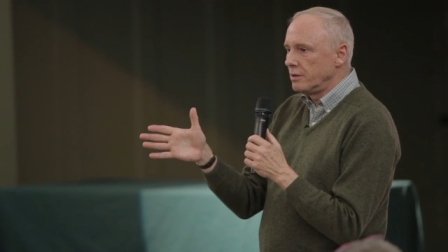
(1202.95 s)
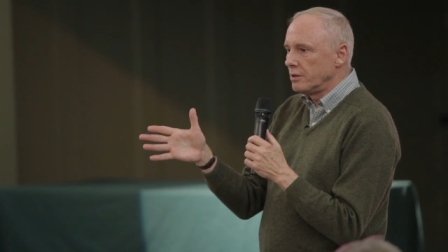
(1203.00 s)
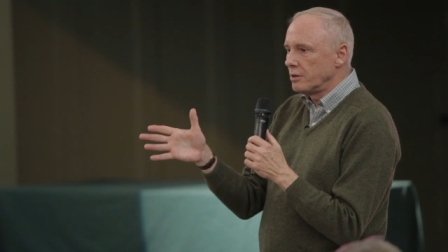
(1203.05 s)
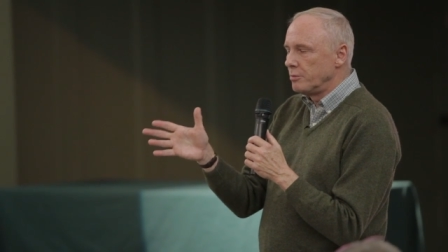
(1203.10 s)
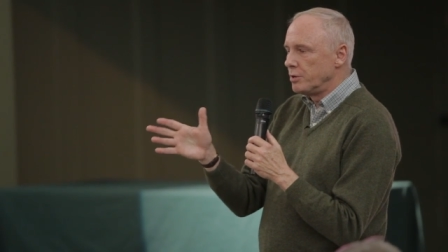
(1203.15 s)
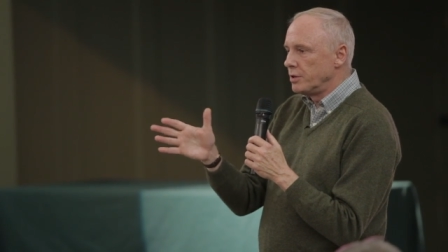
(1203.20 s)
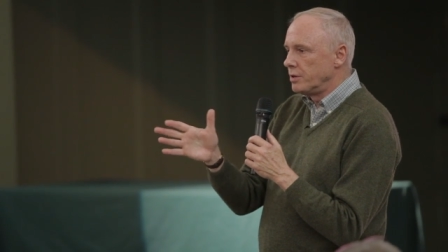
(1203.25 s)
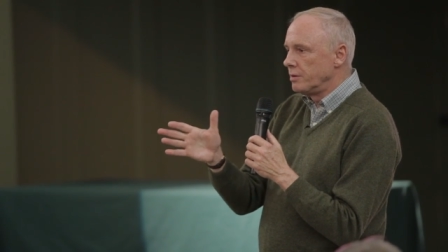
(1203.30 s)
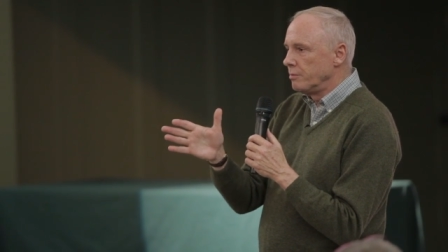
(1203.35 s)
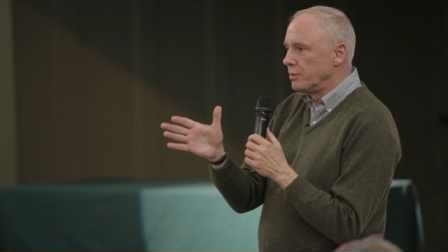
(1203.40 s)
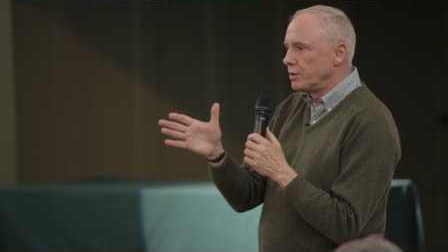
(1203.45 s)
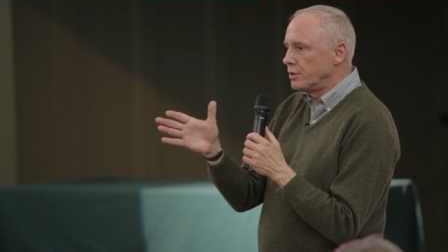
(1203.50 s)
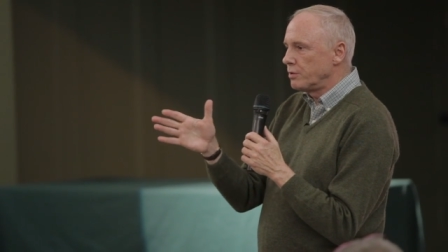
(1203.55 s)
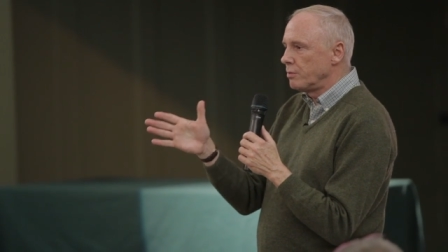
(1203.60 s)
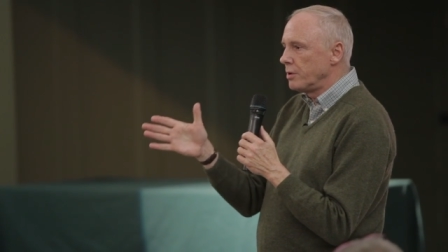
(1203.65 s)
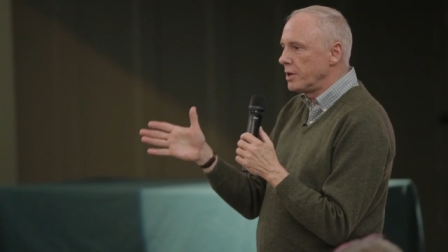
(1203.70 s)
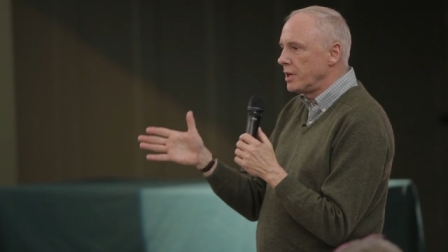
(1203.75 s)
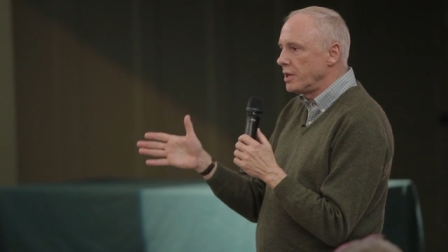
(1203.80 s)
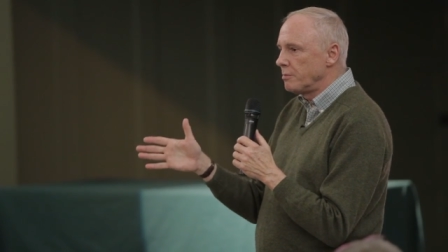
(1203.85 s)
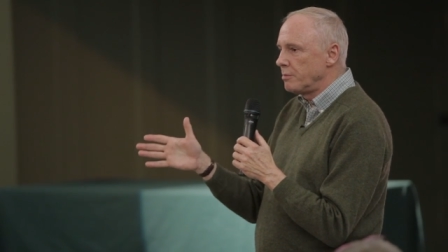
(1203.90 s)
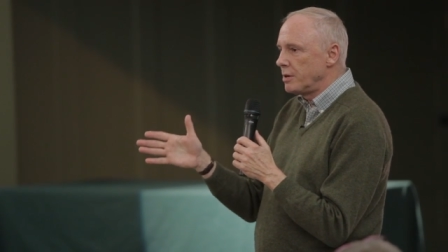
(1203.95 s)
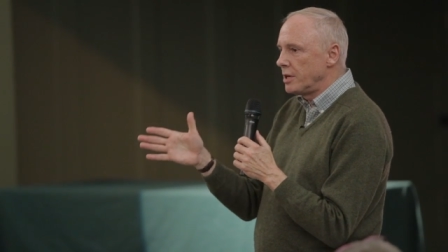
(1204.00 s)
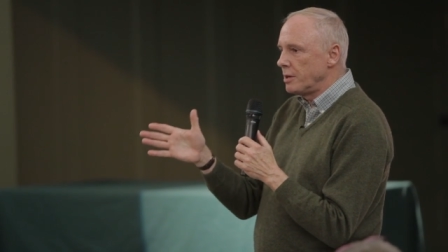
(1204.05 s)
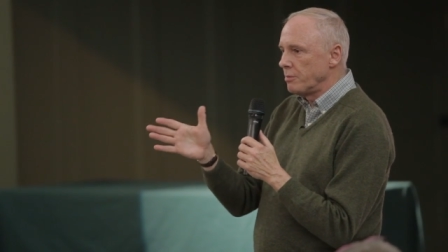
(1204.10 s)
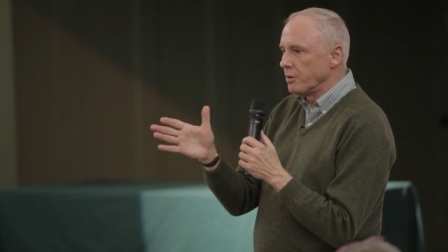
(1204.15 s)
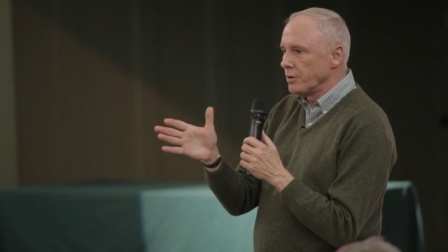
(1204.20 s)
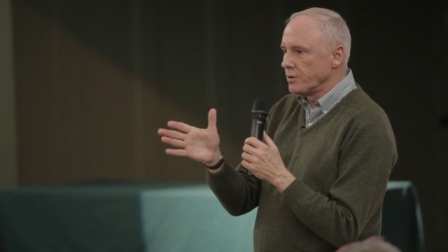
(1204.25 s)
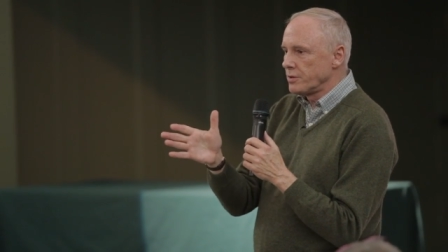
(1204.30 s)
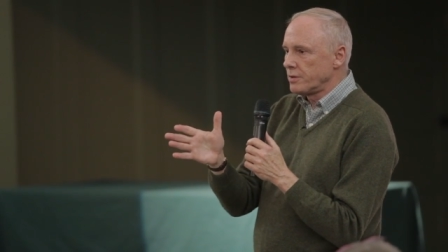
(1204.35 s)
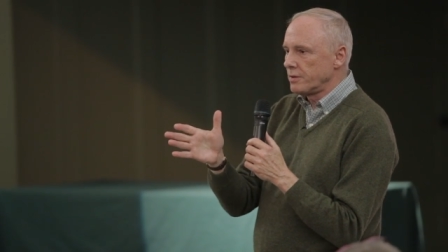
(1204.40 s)
you know, be between
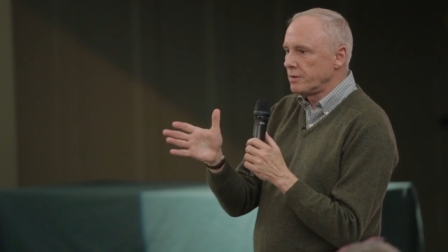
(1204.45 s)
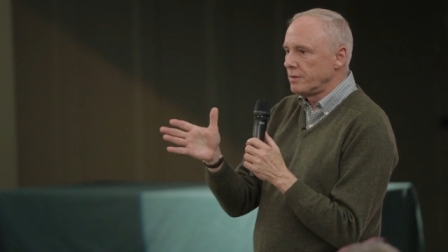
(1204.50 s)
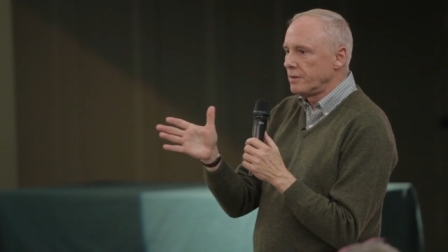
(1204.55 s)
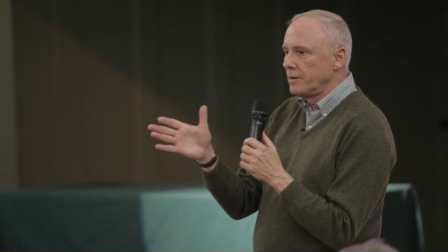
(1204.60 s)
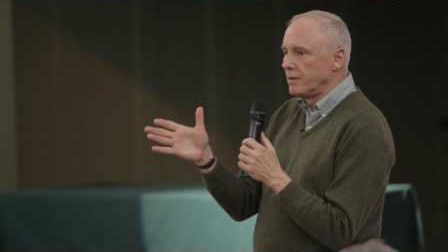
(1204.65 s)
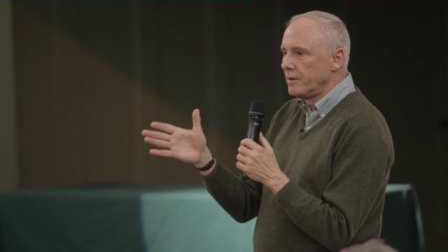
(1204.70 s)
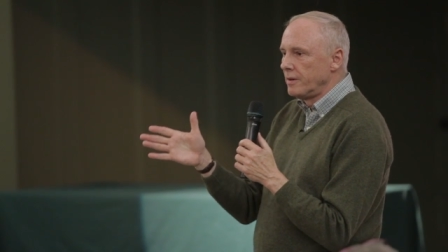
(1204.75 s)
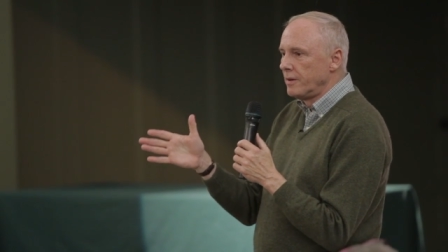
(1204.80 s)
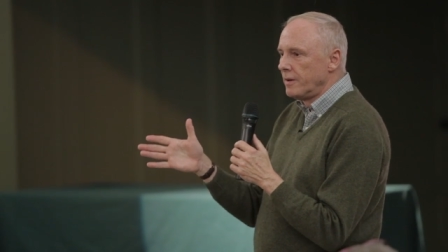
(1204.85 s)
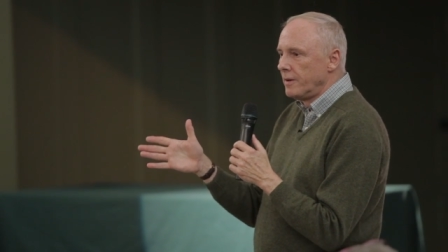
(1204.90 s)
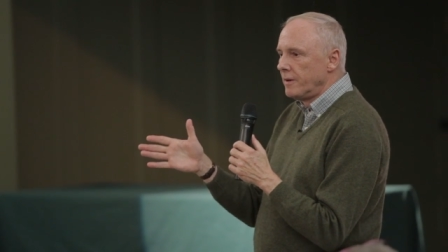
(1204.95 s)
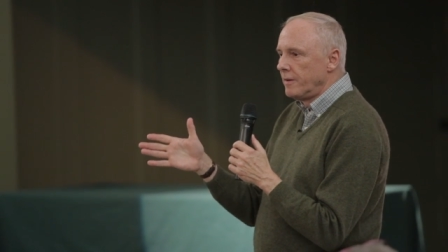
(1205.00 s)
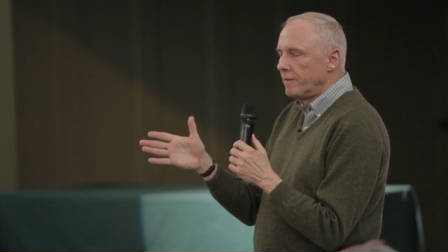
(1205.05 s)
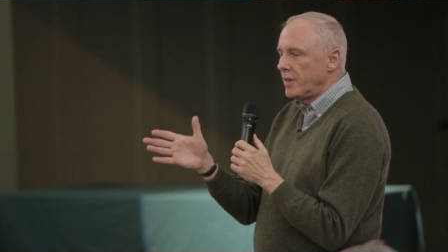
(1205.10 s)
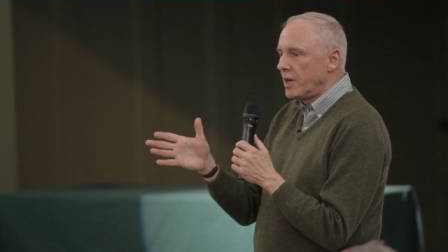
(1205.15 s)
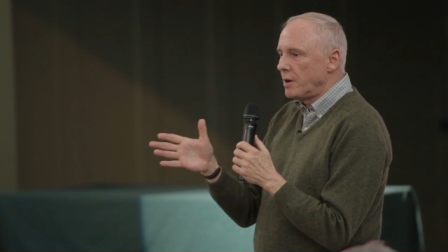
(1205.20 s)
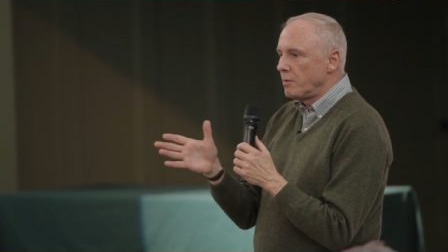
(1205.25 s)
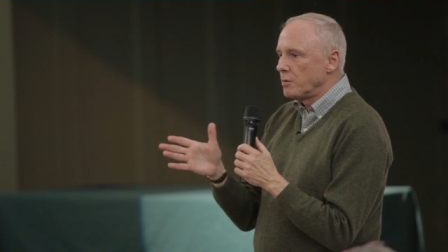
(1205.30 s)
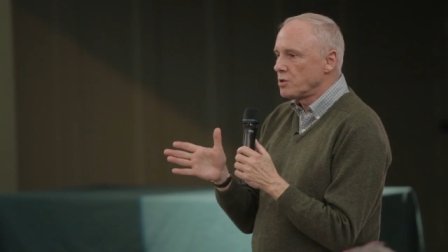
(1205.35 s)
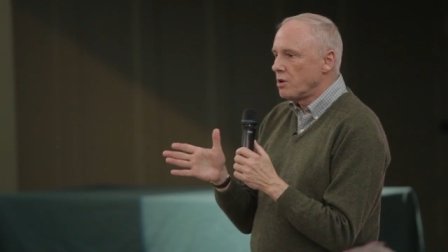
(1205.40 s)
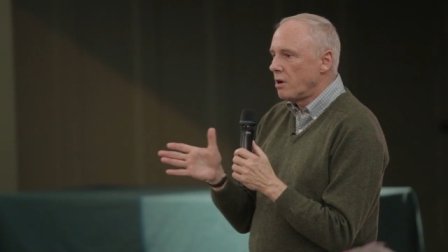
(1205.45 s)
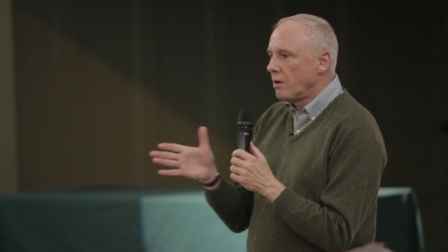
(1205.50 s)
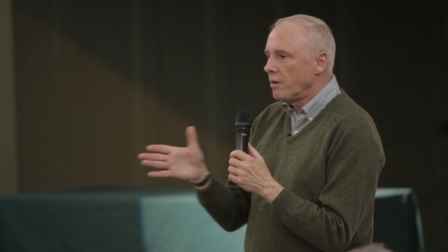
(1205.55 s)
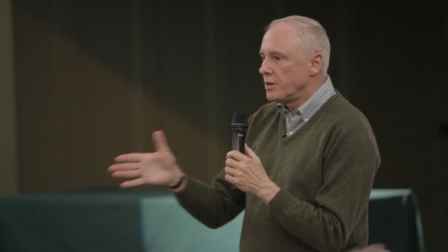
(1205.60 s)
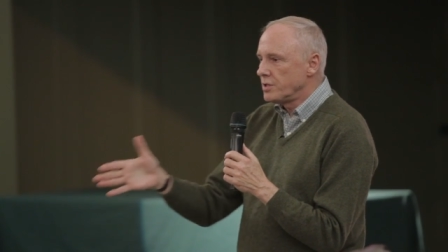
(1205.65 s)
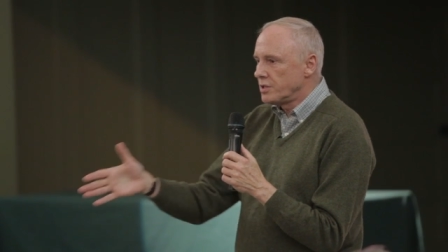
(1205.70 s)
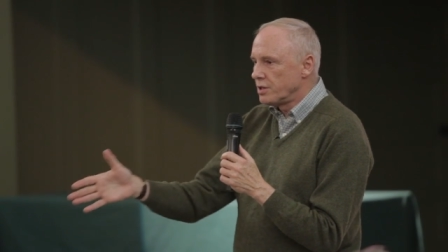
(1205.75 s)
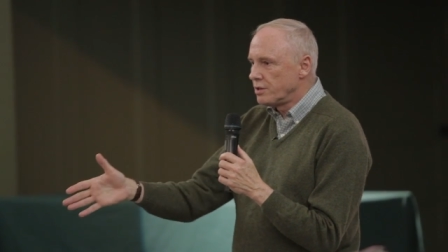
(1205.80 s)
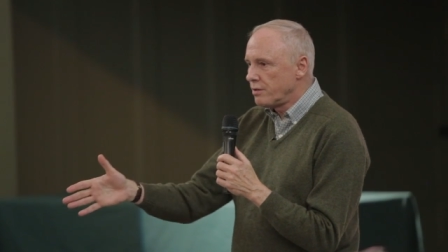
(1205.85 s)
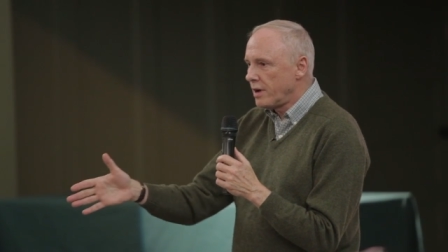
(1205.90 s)
peoples, and was
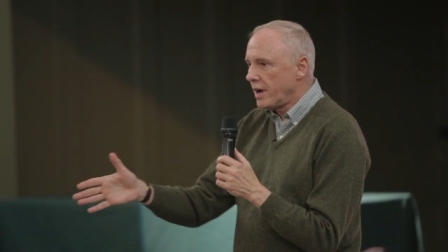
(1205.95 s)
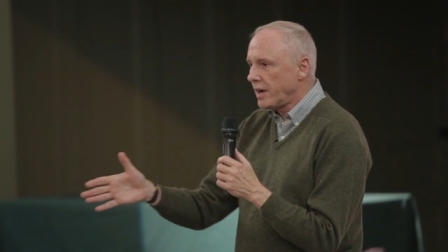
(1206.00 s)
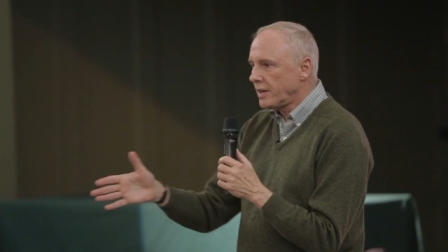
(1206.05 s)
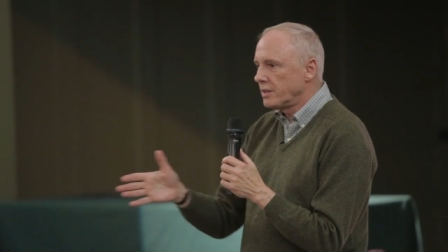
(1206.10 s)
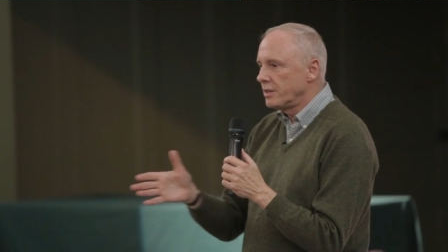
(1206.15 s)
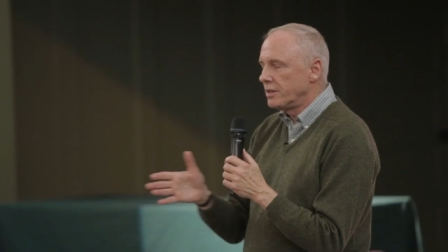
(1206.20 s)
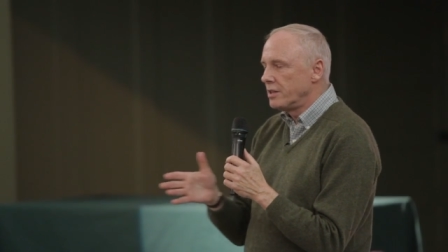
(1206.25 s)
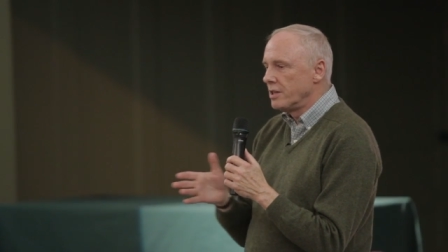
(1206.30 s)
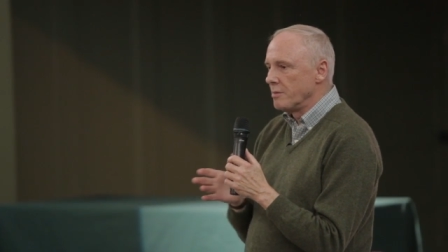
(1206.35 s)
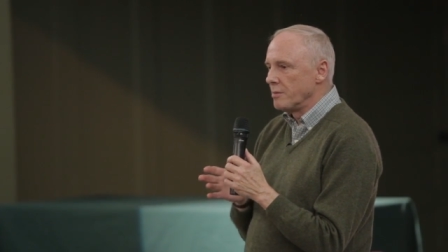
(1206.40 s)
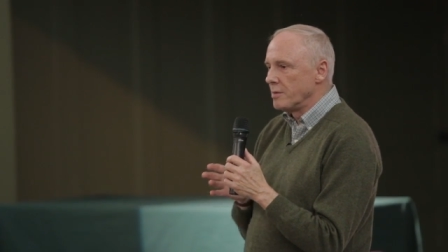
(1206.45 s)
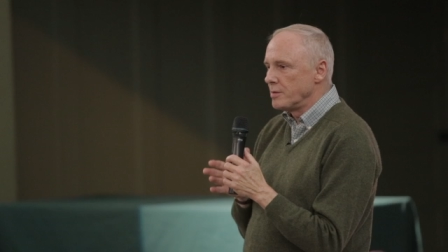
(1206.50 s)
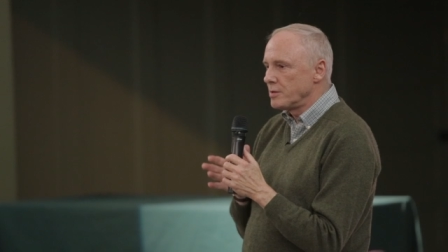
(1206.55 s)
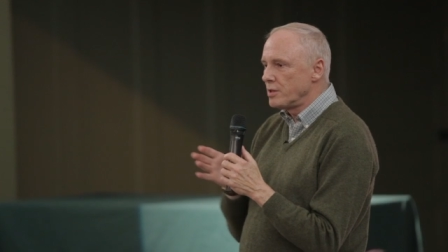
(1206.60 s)
always attracted to them.